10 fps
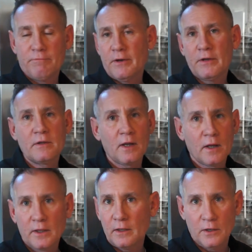very
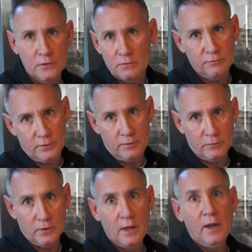delicate onion
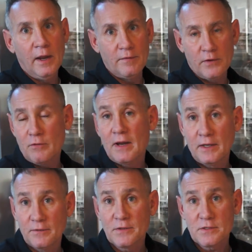flavor. And then you're
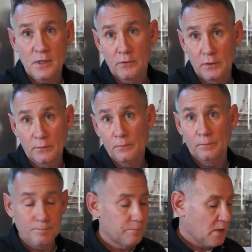adding in the celery.
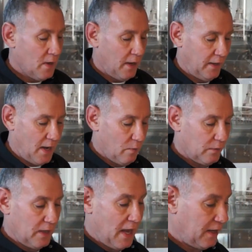And now we're
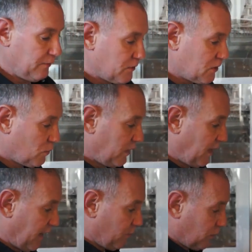going to add in the
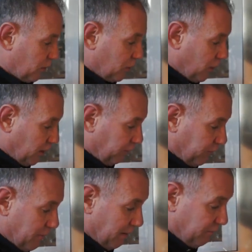squid, and we're going to cook it
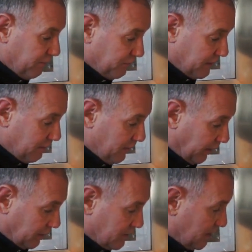for about 15
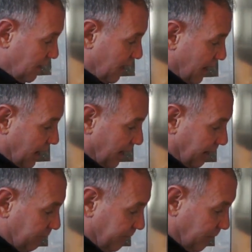minutes
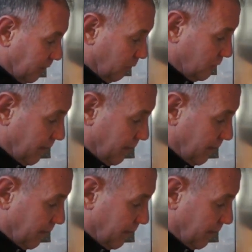at a very low